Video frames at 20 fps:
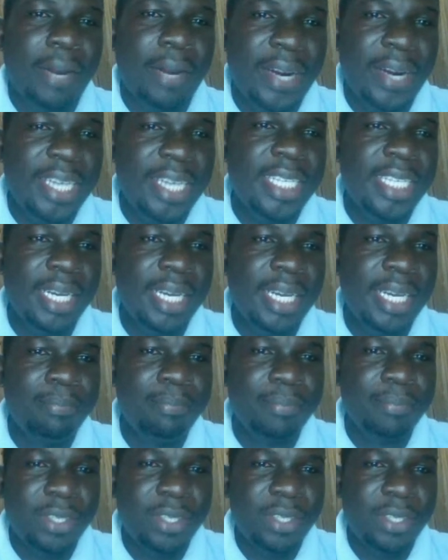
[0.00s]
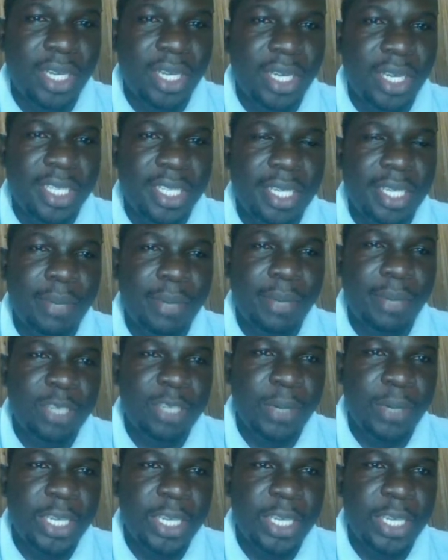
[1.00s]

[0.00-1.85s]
Now right here you can see my